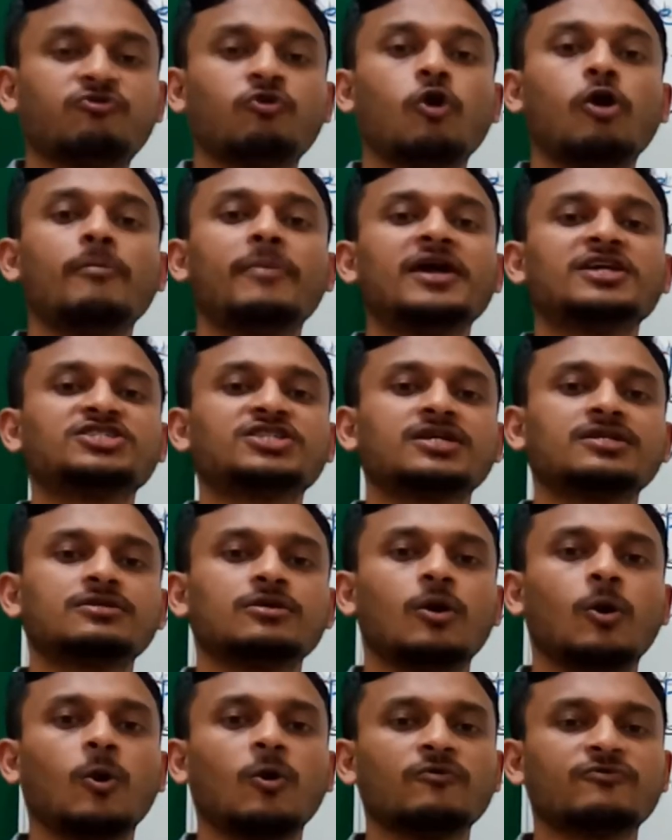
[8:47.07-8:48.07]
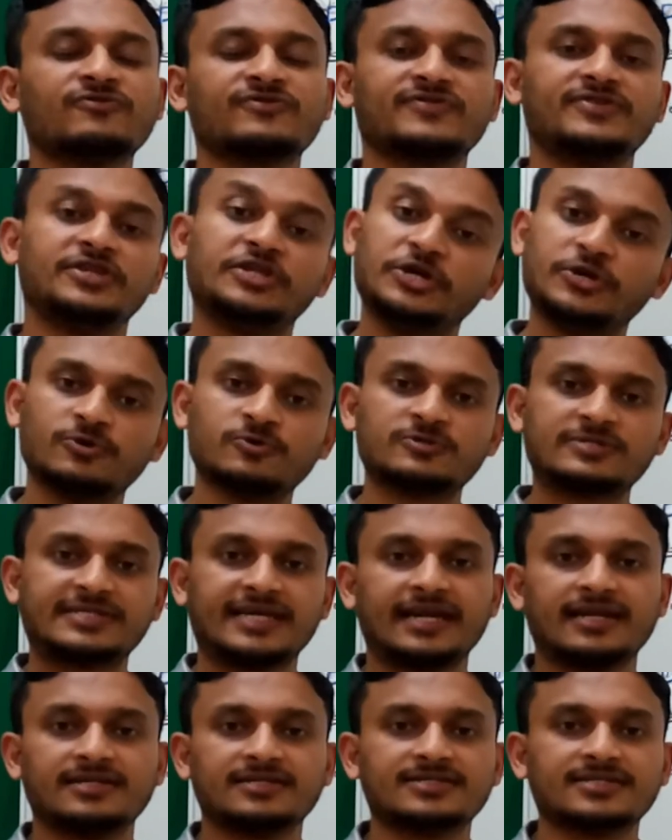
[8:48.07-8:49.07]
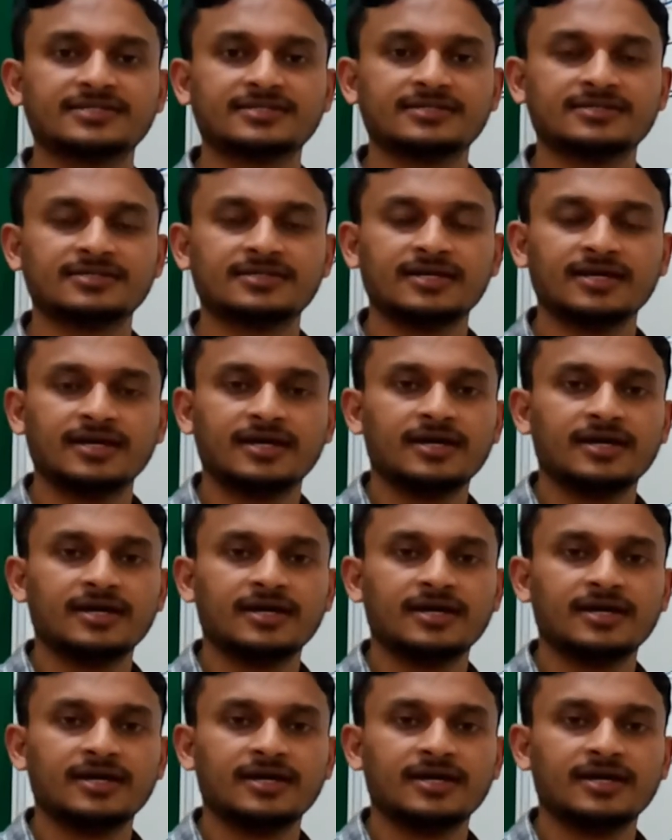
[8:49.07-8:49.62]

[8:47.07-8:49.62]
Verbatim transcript: formation of new cells.